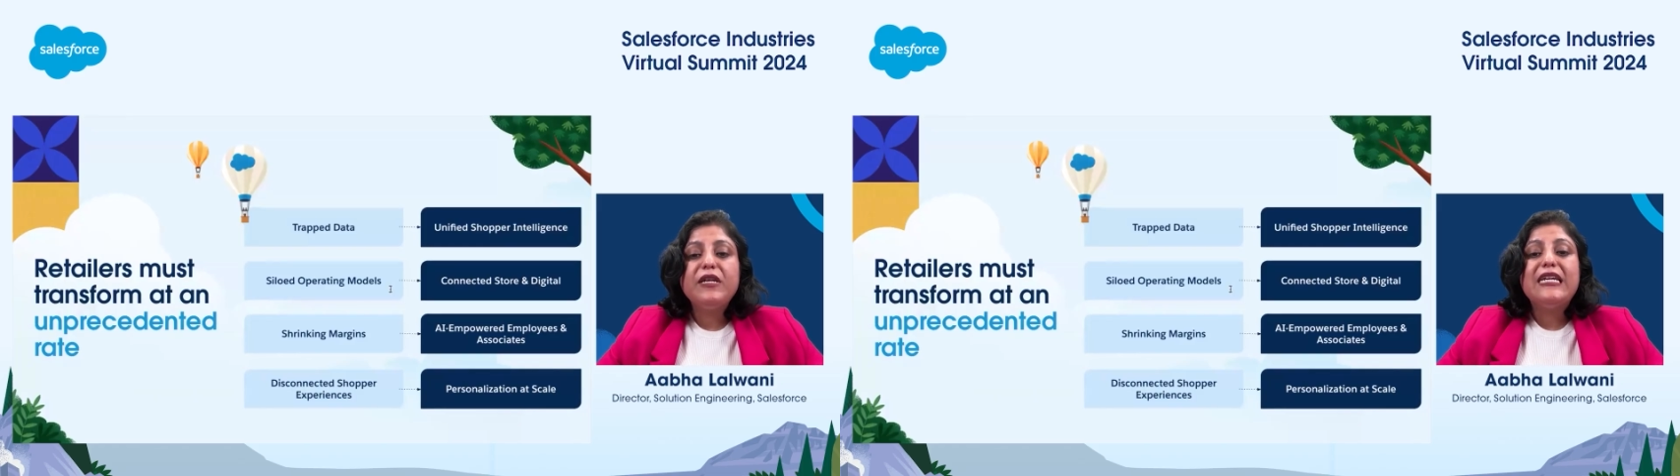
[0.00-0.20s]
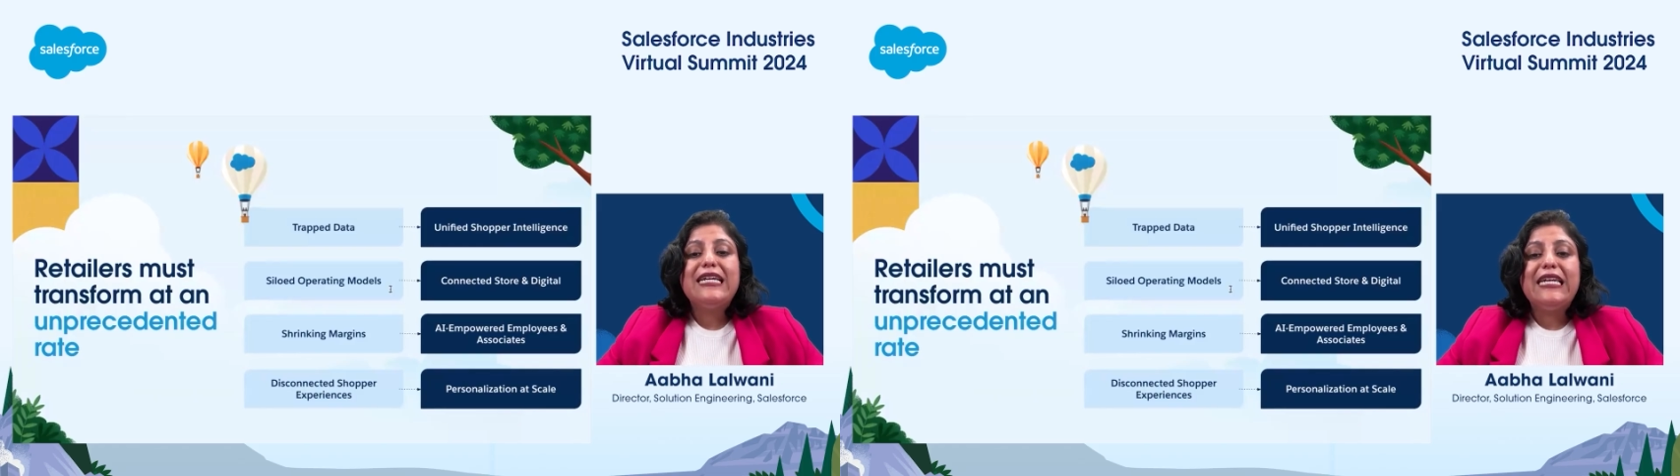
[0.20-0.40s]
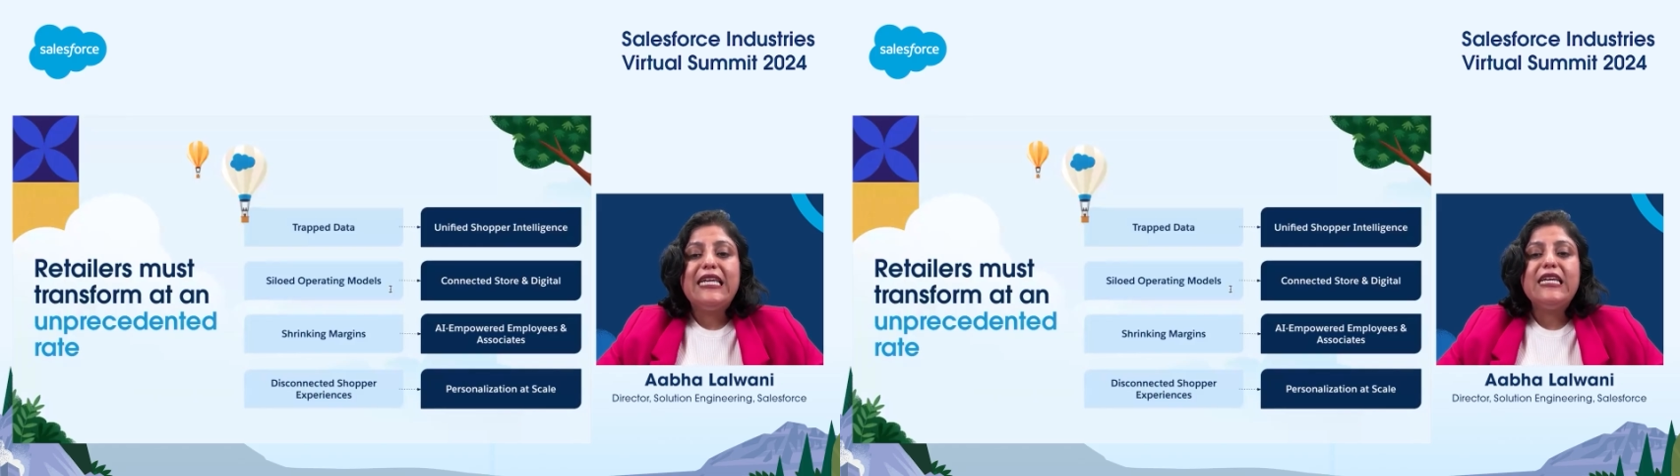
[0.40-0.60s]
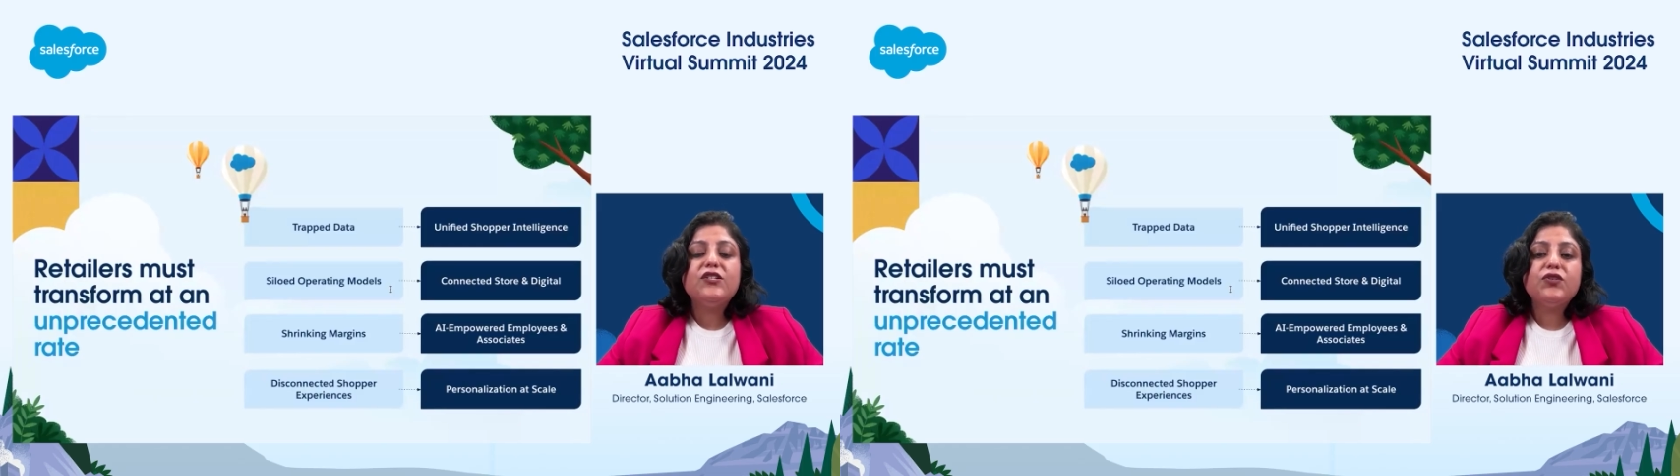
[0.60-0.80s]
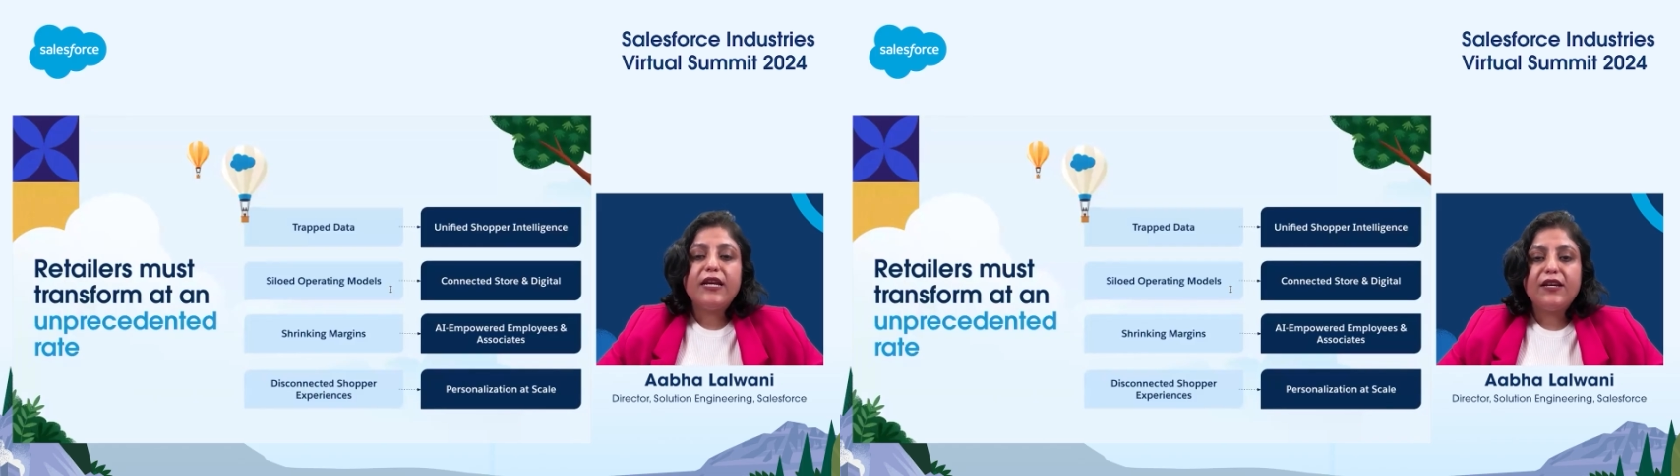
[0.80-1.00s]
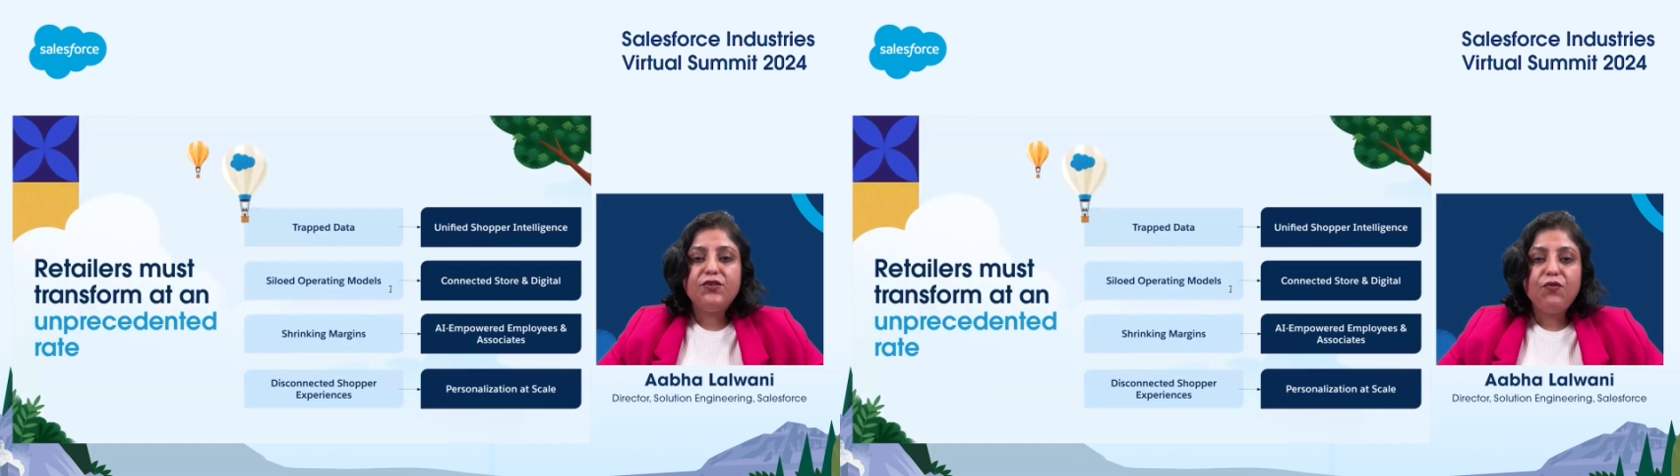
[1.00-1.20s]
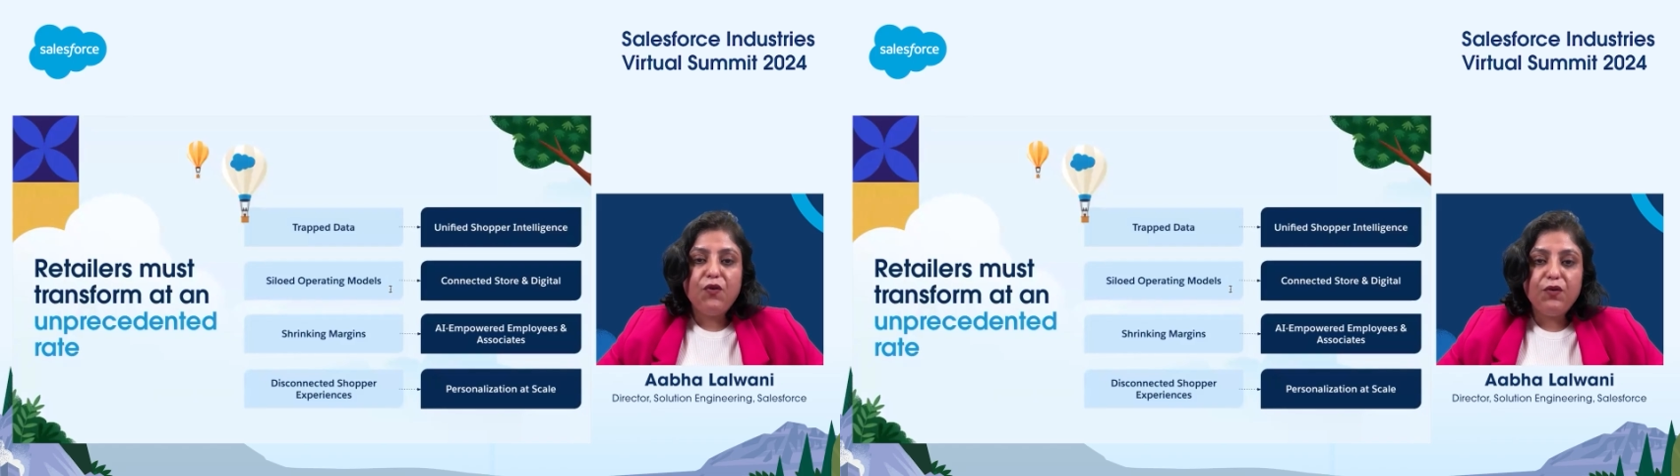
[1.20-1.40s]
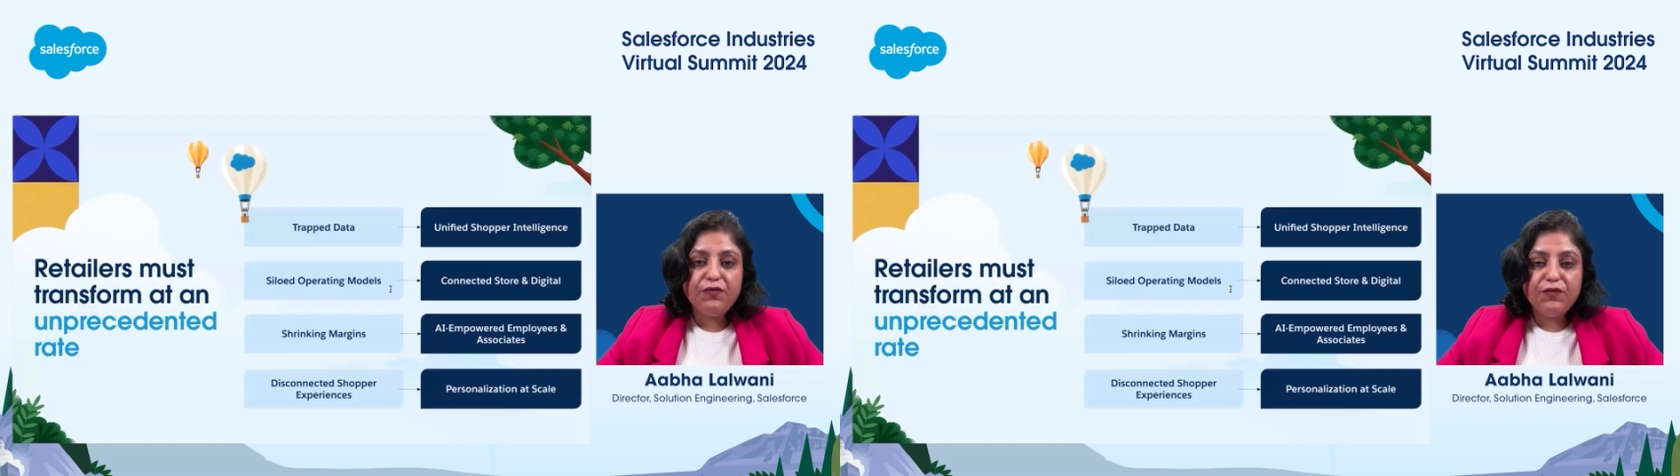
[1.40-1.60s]
but it needs to get to
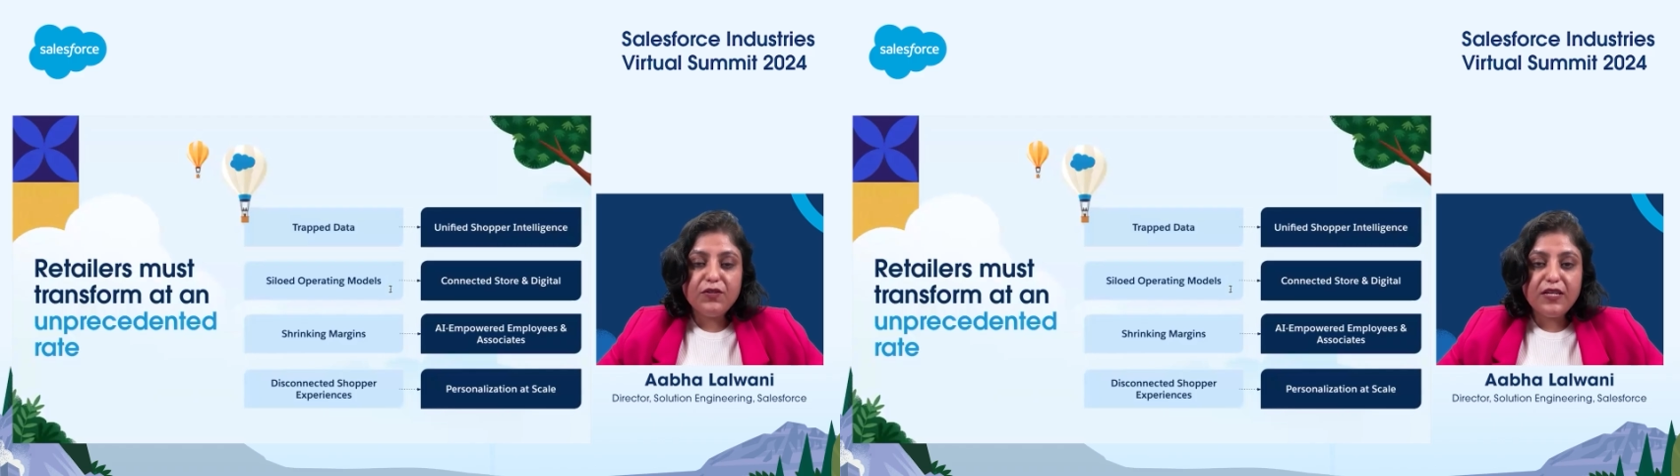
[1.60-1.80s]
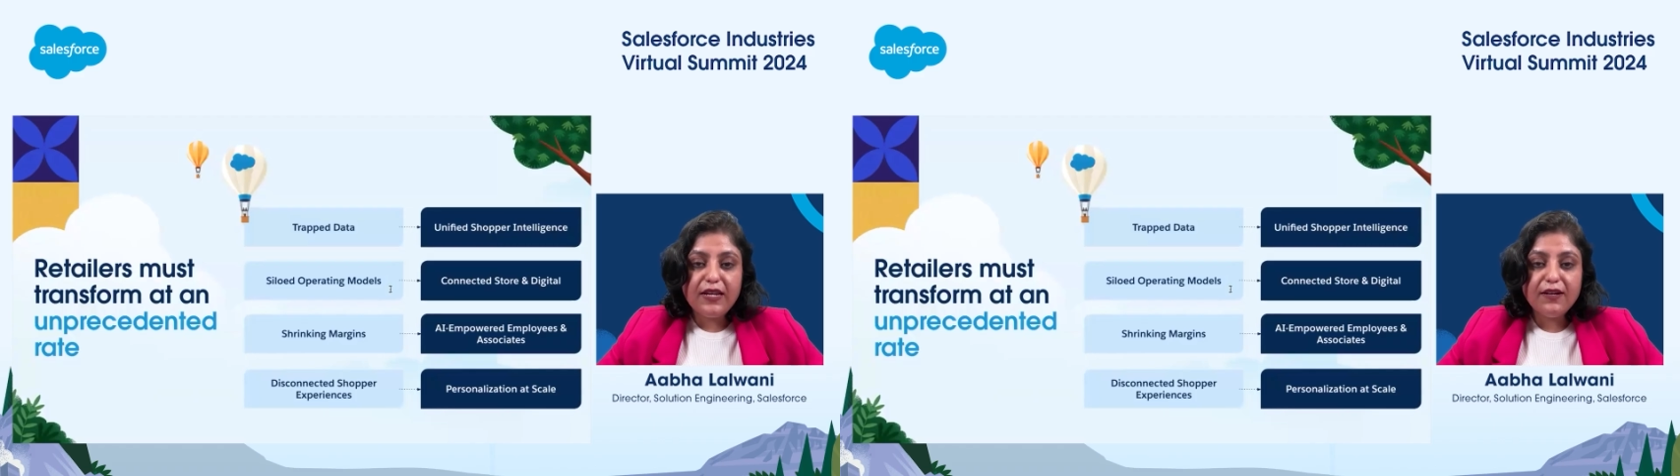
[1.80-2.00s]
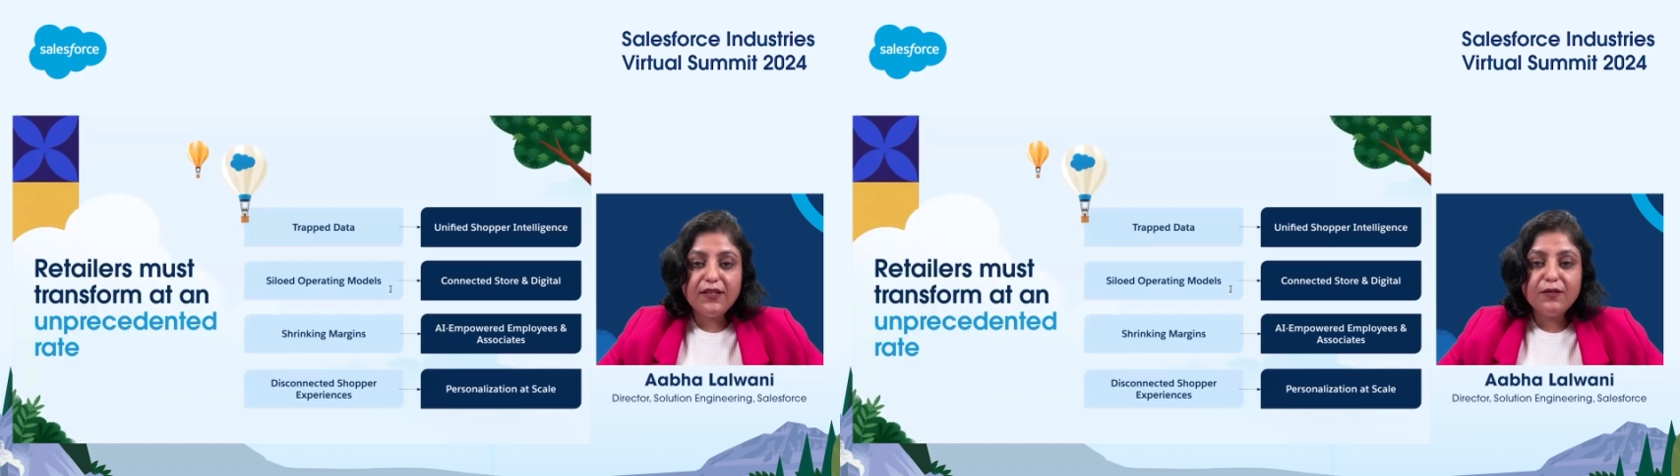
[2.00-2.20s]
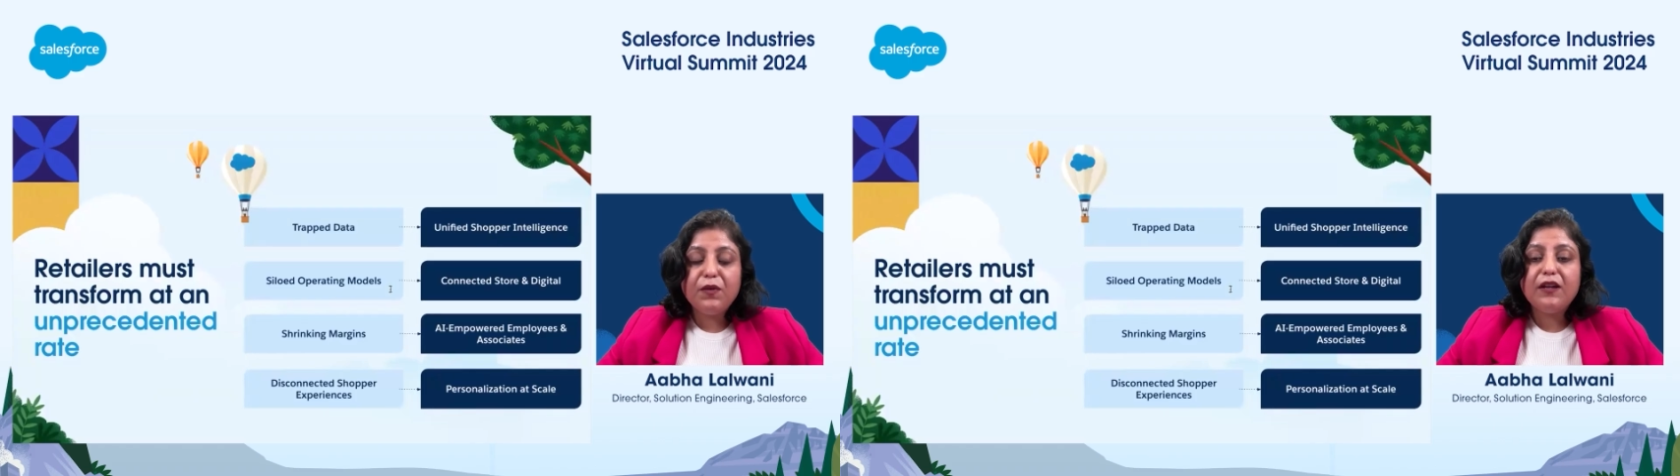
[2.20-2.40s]
all of those data.